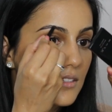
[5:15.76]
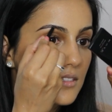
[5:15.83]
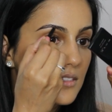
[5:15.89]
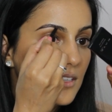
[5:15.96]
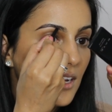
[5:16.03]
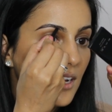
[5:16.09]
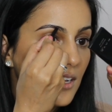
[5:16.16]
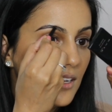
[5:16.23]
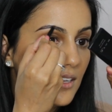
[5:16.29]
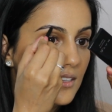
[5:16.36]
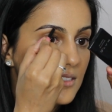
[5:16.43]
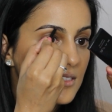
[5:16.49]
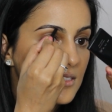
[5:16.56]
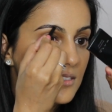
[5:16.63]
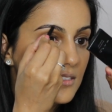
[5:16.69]
This colour
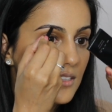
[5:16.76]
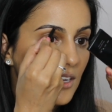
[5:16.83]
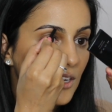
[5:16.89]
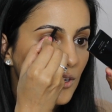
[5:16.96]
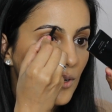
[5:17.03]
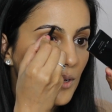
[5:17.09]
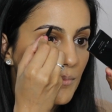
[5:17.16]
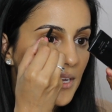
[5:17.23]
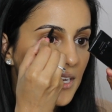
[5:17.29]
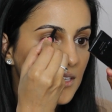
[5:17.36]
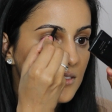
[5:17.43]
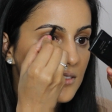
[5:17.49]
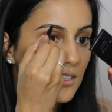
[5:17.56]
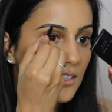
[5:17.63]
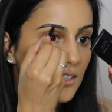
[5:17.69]
is so
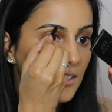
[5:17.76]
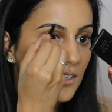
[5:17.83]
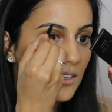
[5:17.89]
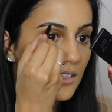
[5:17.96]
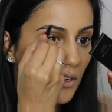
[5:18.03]
amazing.